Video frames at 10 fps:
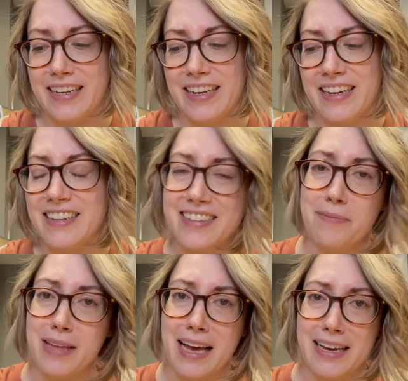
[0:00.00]
And then
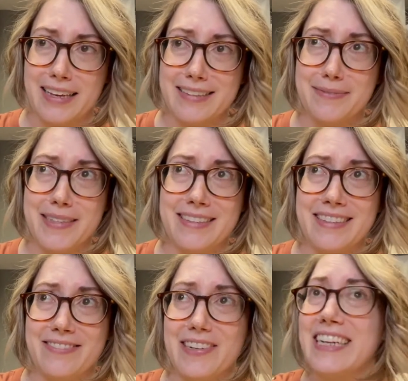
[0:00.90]
sometimes
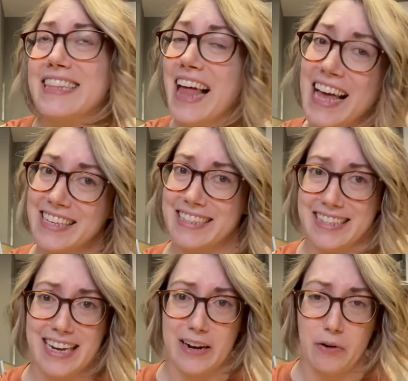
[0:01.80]
reading less
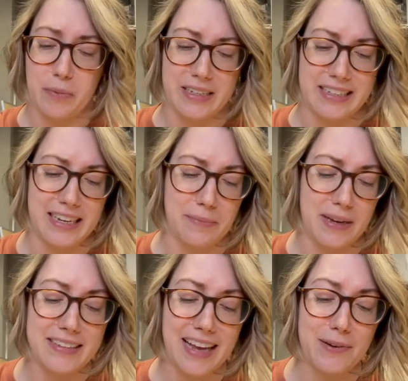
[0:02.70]
than I normally did
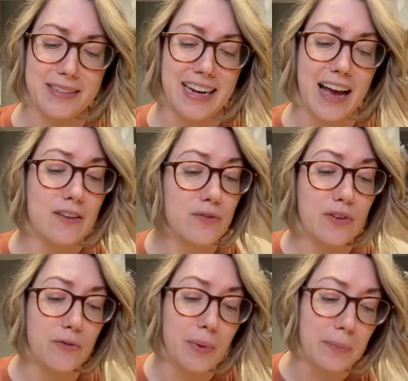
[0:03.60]
because I was in a house full
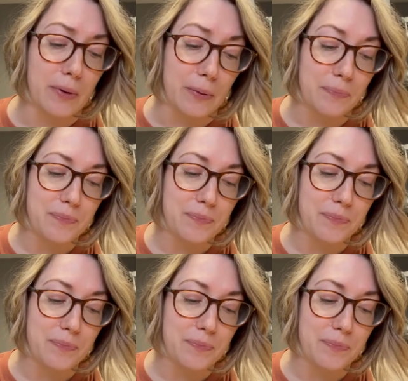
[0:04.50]
of people.